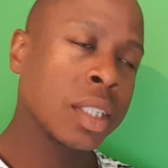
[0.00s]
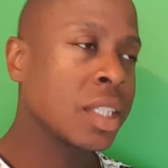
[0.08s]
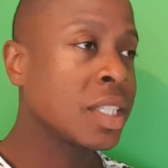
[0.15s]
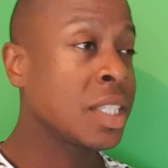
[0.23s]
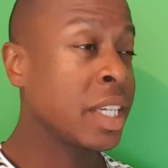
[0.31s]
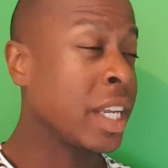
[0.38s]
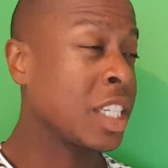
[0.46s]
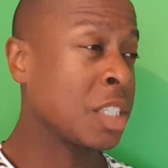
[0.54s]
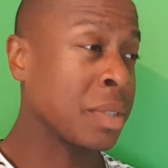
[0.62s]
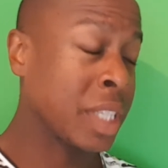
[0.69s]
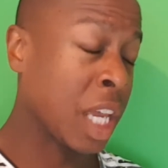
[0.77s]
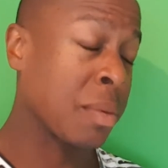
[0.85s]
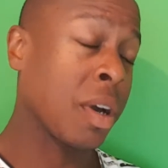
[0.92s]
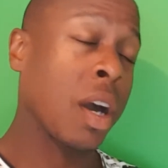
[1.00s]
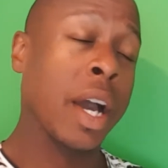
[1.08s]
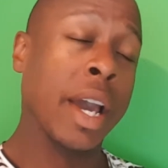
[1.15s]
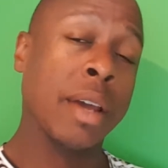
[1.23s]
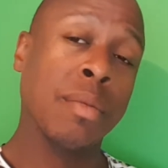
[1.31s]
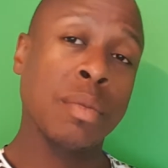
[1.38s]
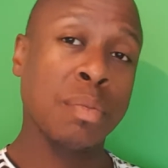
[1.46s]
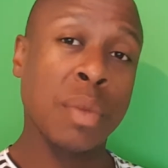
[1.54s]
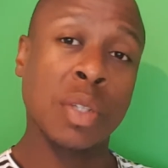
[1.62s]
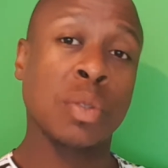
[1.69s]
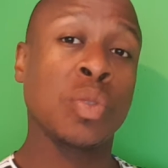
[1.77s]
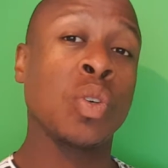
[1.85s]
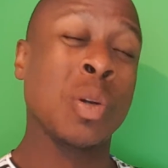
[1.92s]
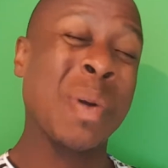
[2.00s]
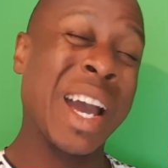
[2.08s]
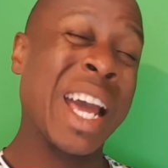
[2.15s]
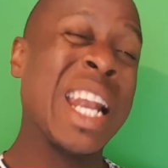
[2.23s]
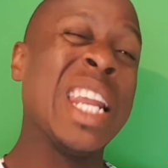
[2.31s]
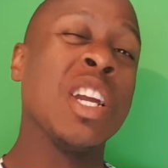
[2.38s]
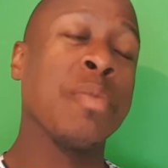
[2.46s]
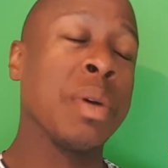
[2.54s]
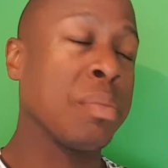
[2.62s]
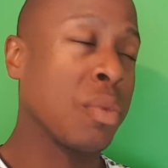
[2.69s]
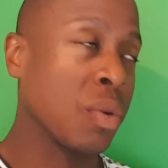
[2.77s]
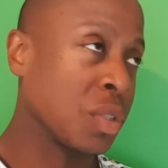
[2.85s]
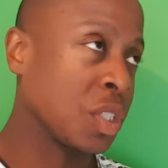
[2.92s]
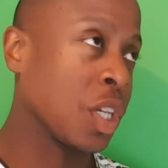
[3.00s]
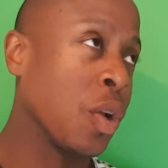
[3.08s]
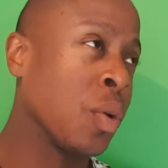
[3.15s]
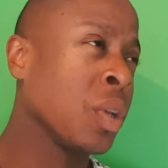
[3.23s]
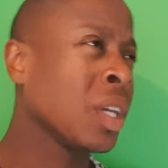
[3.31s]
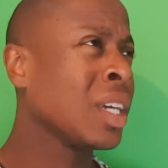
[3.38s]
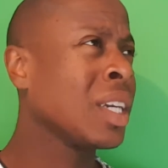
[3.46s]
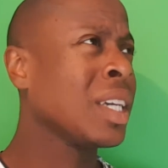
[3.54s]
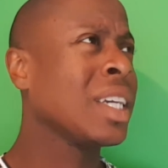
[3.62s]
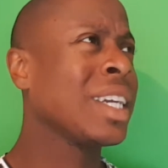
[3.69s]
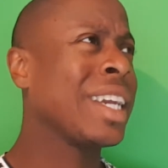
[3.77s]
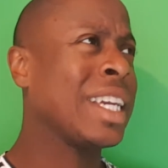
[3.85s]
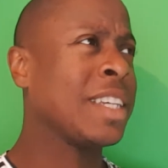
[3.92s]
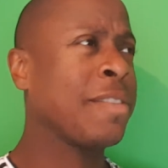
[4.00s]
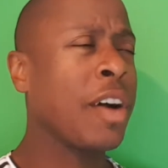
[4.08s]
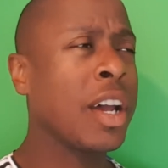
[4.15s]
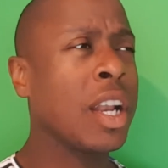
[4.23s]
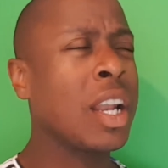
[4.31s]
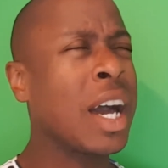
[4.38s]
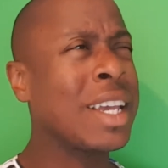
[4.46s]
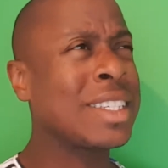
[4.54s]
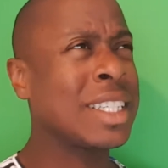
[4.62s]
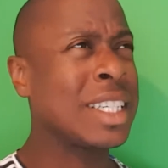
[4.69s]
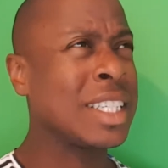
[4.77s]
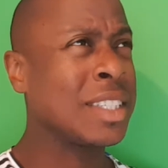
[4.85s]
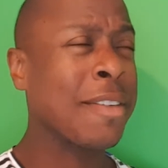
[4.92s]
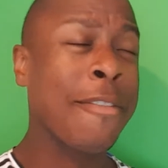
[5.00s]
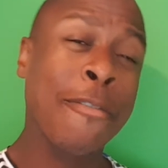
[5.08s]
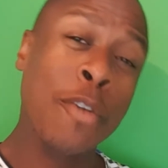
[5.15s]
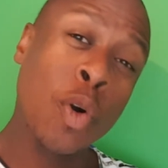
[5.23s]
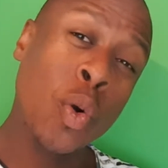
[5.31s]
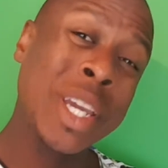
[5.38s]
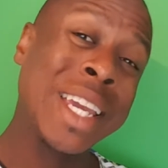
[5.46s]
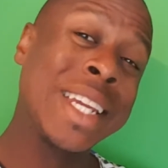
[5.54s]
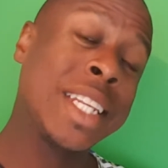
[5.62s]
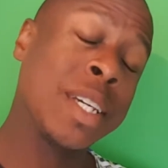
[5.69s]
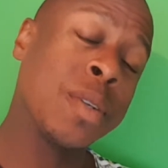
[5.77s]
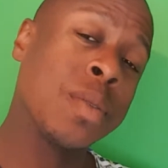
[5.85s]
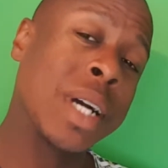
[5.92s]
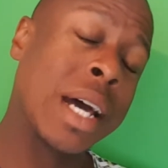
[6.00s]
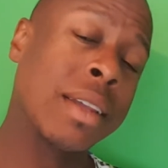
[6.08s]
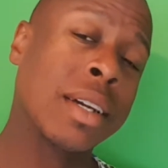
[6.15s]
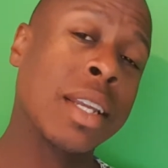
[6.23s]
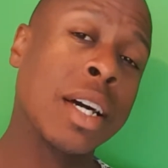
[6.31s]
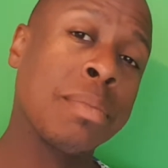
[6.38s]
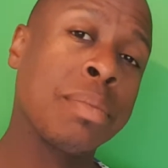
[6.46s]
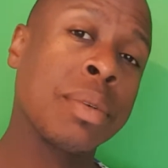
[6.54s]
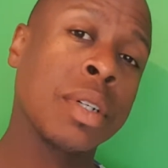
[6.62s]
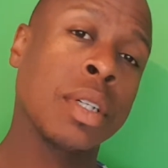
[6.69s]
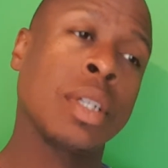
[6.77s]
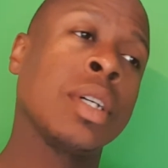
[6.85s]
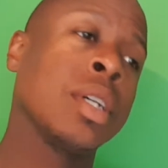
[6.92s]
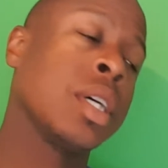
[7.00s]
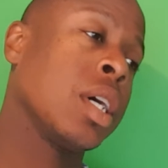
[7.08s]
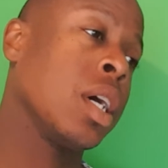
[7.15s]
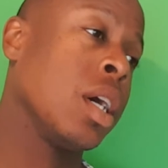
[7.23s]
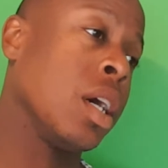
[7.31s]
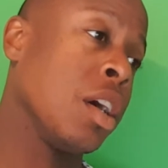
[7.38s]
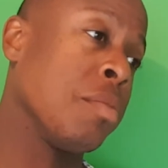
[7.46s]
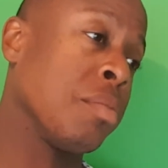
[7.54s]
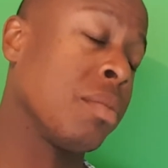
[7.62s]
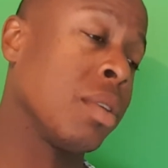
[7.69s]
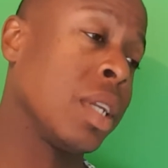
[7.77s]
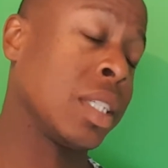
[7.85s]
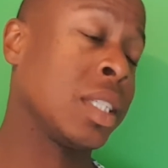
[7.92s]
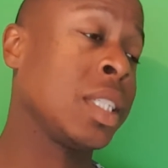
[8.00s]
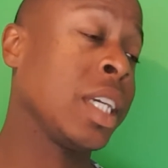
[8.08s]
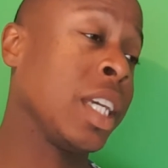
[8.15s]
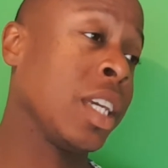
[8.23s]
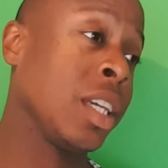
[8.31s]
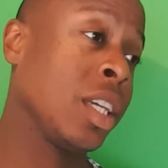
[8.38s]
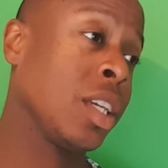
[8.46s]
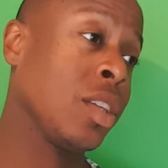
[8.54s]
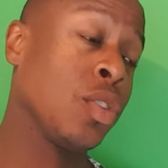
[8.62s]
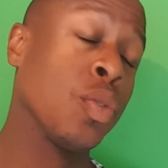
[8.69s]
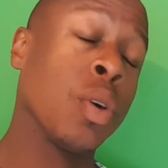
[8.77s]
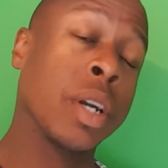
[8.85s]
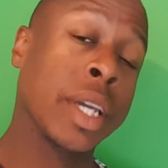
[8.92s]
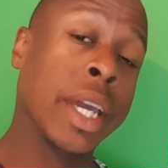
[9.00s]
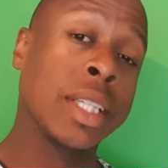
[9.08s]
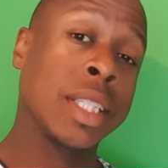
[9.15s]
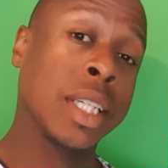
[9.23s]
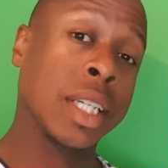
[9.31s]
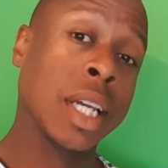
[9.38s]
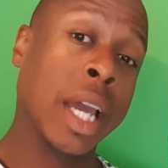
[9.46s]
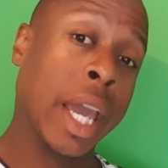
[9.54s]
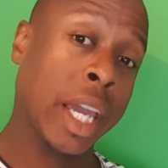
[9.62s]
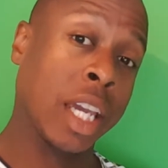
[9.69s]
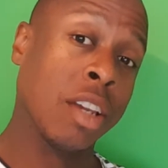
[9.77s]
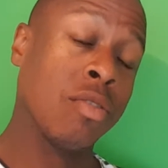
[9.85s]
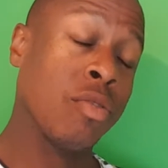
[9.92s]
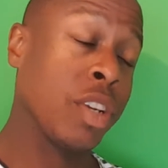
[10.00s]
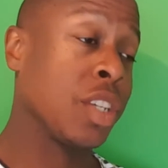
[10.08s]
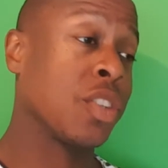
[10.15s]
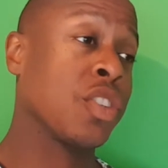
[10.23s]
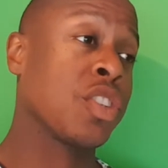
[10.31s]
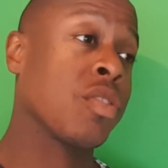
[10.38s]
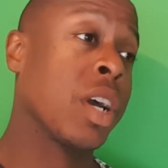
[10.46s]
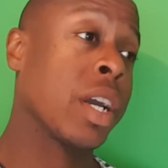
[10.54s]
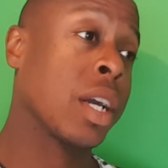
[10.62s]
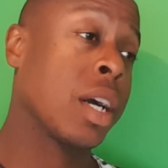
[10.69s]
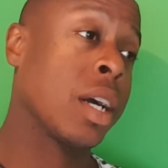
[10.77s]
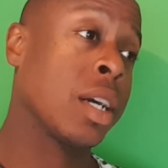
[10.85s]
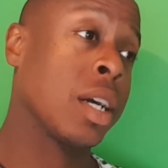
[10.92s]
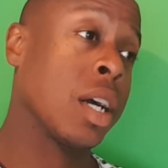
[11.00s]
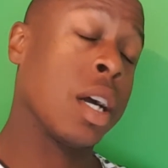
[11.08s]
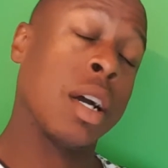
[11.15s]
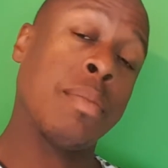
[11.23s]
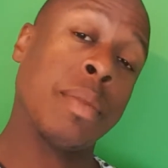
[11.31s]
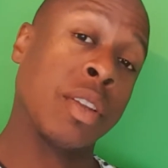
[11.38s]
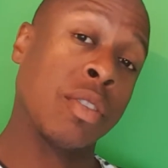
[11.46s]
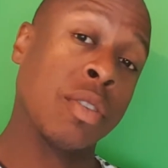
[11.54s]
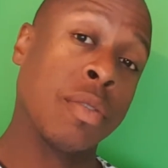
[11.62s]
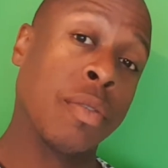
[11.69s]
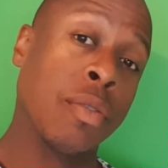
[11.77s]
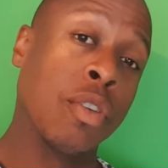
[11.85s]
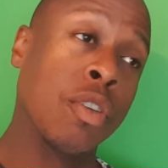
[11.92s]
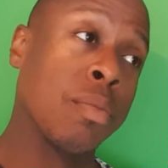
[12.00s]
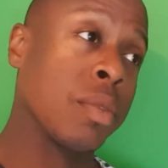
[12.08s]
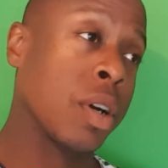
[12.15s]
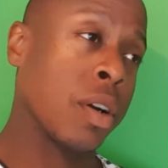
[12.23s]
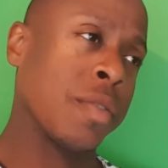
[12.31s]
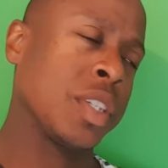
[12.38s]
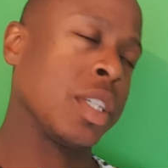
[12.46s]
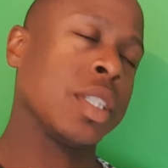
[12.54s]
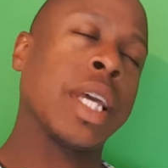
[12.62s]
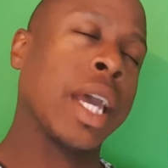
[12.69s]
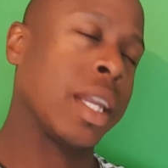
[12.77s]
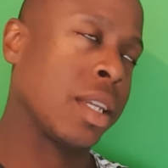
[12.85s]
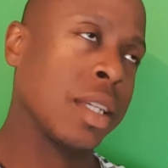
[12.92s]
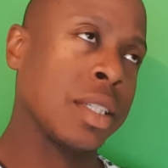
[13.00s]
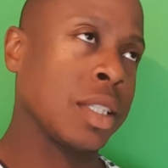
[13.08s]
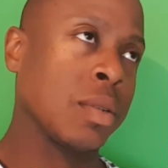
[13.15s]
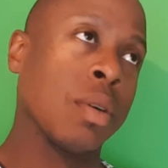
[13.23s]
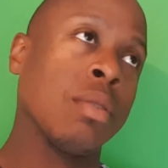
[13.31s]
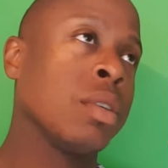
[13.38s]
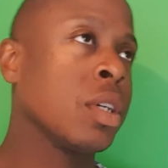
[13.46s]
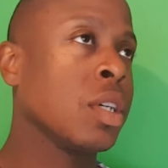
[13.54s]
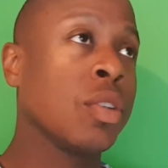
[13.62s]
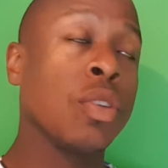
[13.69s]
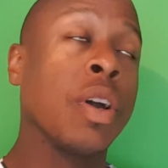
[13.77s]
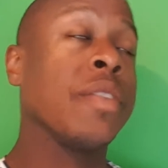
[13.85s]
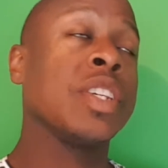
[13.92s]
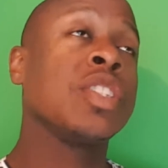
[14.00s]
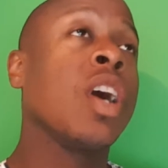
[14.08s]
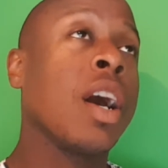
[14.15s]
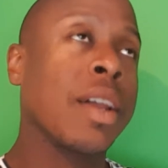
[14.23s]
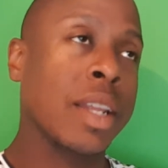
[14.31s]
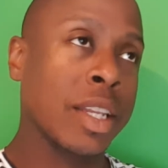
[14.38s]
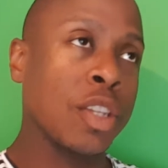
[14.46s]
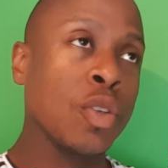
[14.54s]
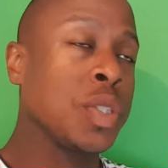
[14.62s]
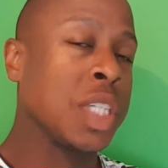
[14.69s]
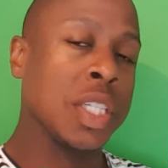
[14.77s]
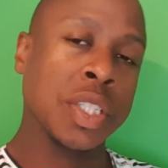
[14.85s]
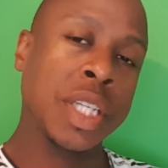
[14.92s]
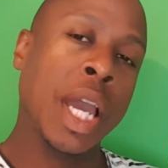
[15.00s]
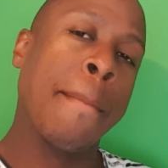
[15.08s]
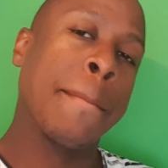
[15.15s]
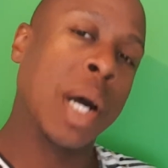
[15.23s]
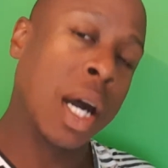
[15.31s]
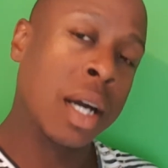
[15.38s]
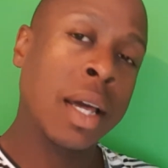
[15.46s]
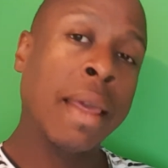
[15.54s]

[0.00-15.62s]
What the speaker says: seeing as I'm a day behind, might as well talk about it a little bit more. So, he's finalised his 4-year deal at the club. Leicester City, you are getting a really good striker in good form. Obviously, it's the end of this, or not even the start of the new season yet, but